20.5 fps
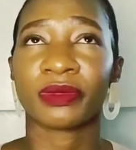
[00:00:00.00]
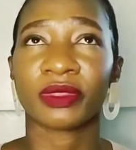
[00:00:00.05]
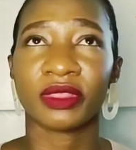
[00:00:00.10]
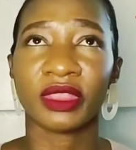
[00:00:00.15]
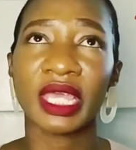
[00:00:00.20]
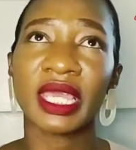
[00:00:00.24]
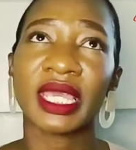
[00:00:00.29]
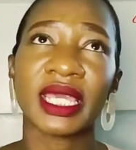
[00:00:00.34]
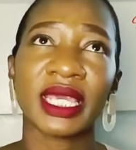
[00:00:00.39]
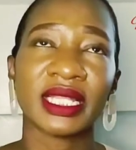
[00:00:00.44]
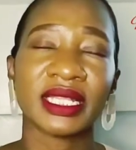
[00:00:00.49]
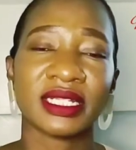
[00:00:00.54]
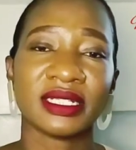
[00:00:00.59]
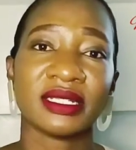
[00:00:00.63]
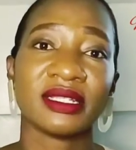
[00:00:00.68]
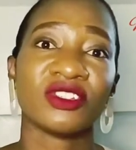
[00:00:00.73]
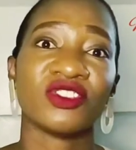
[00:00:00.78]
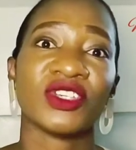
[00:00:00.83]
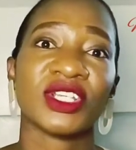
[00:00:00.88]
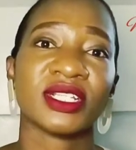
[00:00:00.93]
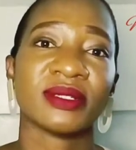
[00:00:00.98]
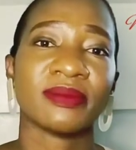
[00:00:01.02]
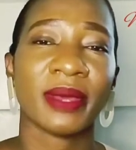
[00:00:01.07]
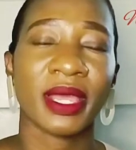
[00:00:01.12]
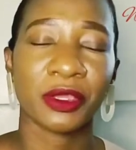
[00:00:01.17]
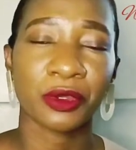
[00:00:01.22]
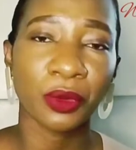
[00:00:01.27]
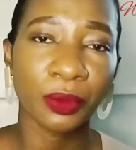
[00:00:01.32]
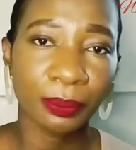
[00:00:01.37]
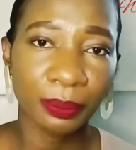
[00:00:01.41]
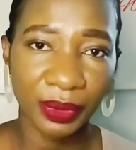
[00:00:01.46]
thinking this is just my
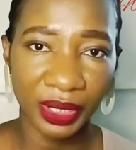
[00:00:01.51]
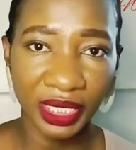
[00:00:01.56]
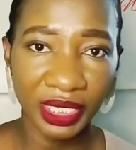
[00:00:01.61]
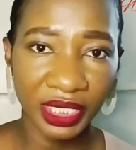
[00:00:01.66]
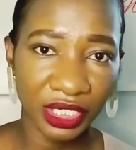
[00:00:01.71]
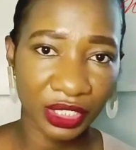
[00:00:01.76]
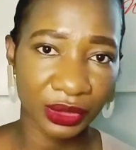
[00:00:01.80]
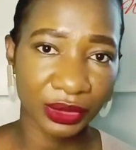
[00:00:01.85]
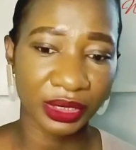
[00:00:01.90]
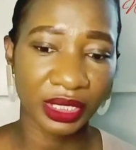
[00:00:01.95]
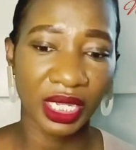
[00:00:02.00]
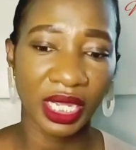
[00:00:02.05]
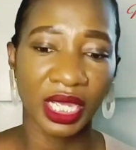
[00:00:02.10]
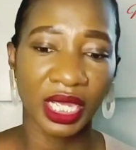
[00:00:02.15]
opinion